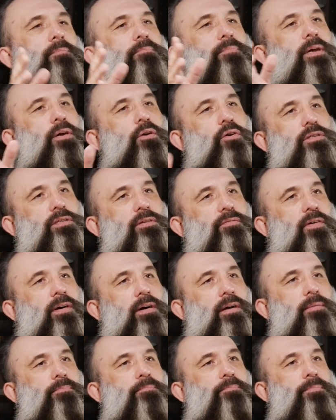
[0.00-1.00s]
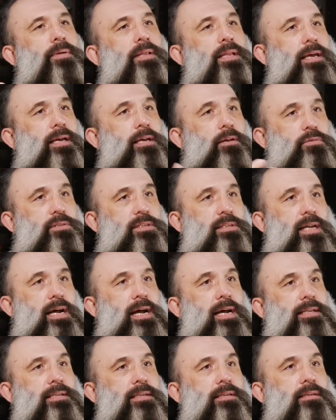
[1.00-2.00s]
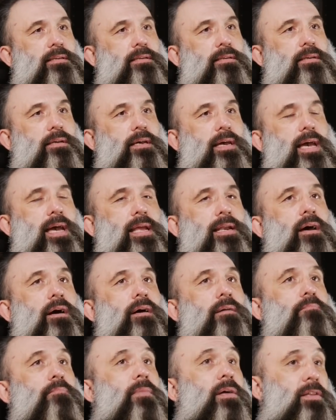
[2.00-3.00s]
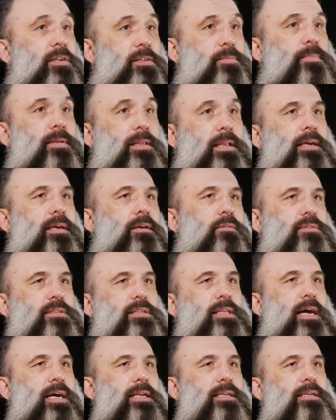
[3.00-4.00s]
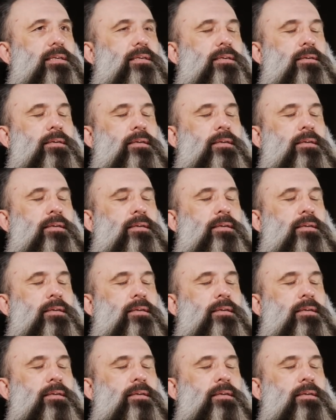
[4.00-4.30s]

because of her political stand and her mother's political stand.